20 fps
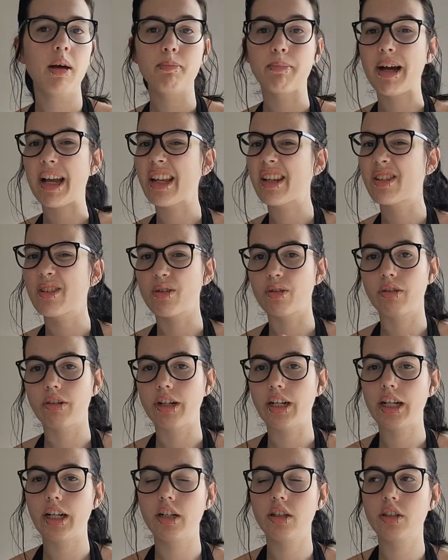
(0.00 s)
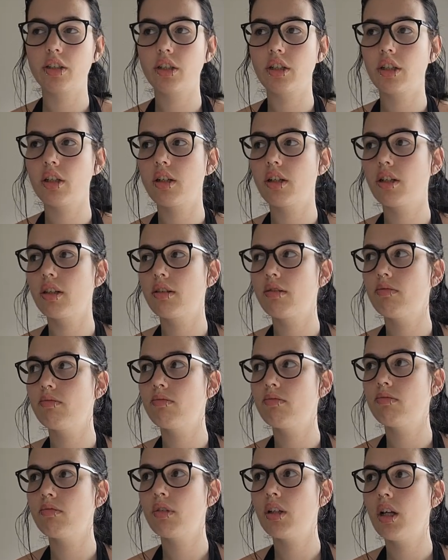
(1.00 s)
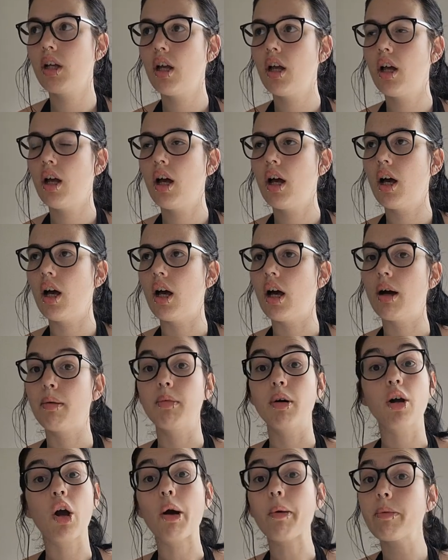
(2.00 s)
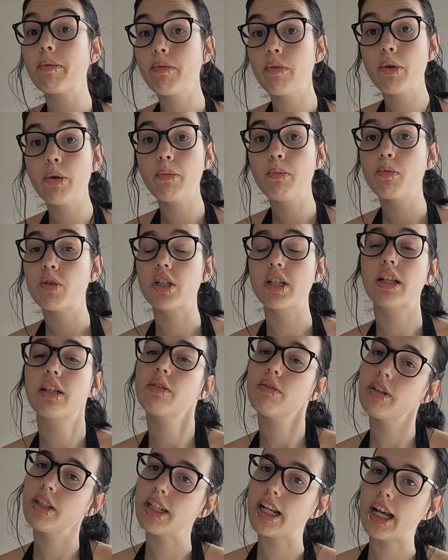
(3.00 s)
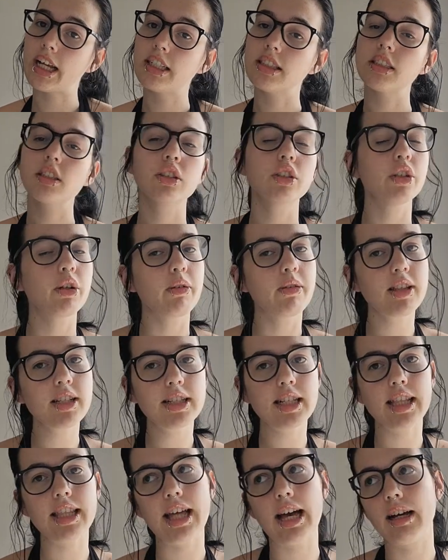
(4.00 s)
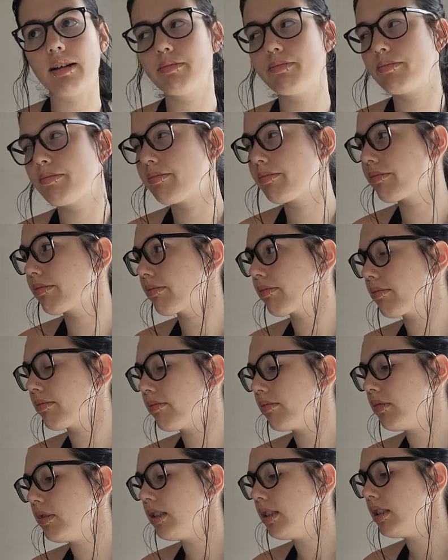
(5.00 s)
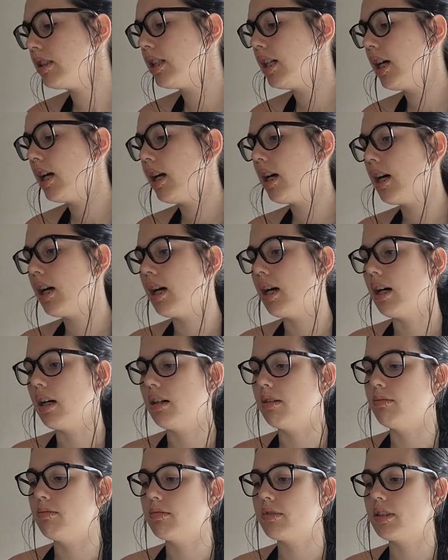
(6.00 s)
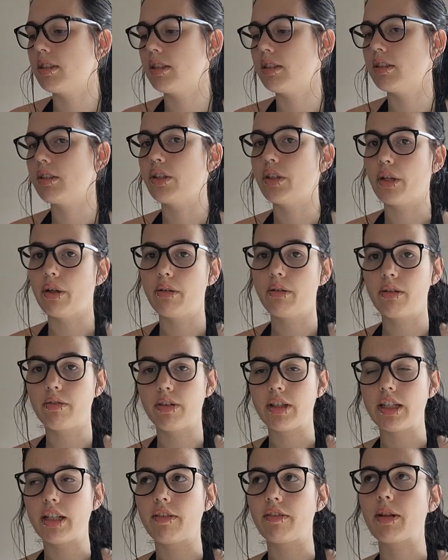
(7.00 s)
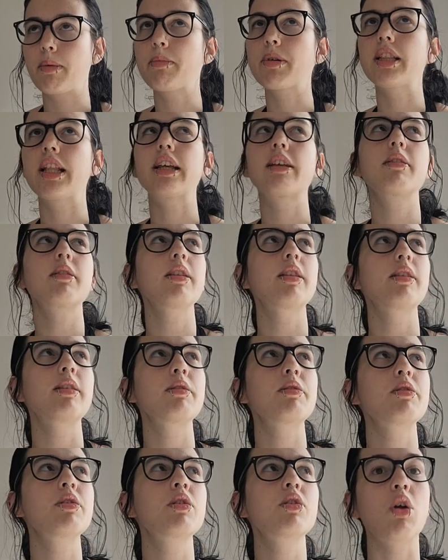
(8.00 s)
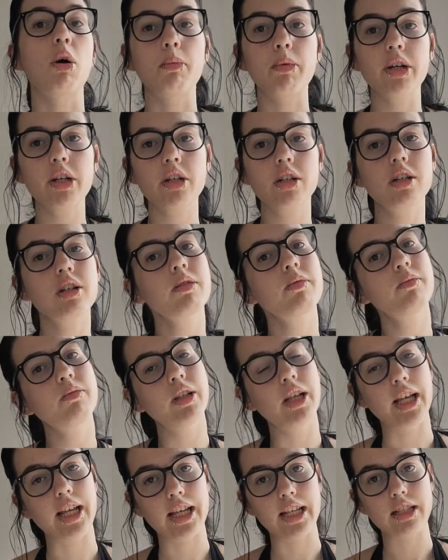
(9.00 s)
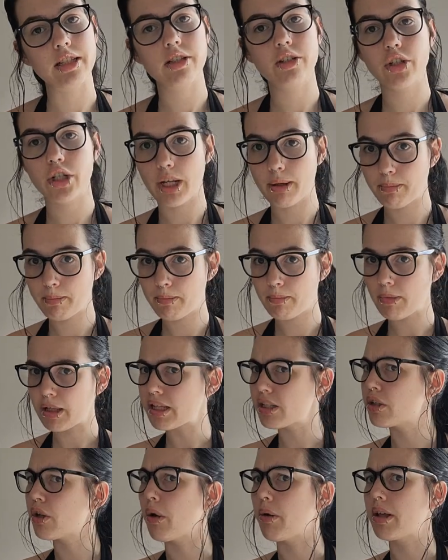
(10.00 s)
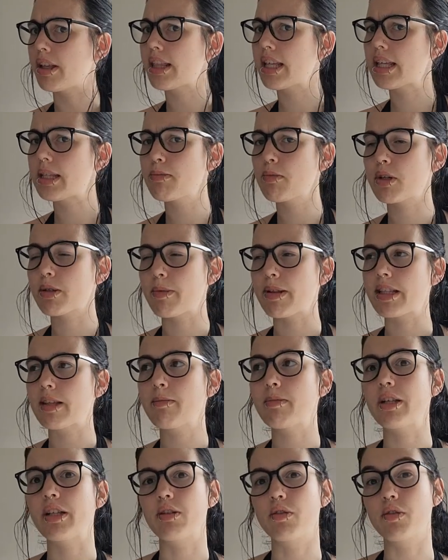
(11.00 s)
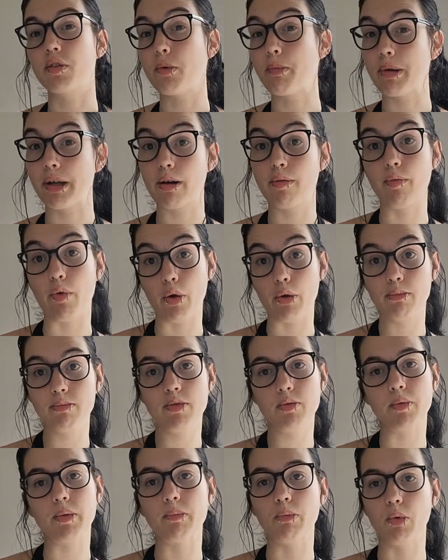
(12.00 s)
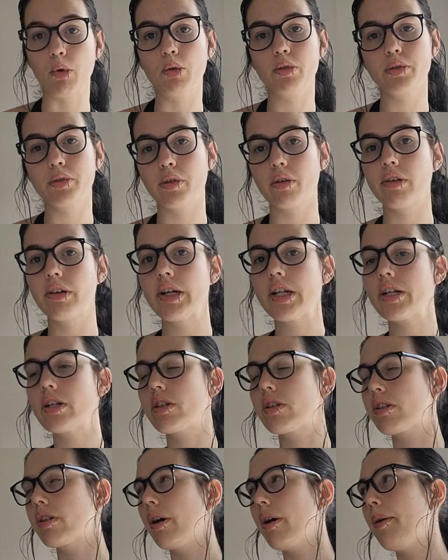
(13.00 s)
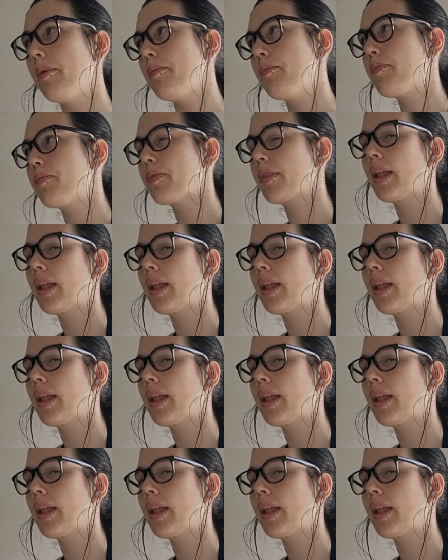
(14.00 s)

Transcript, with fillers: bike storage, um, a common room, which is actually really nice. You know, things like that. Um, that, you know, are really lovely. But like, Stockbridge is cheap is no i think it's more expensive but it's also bigger rooms with more storage so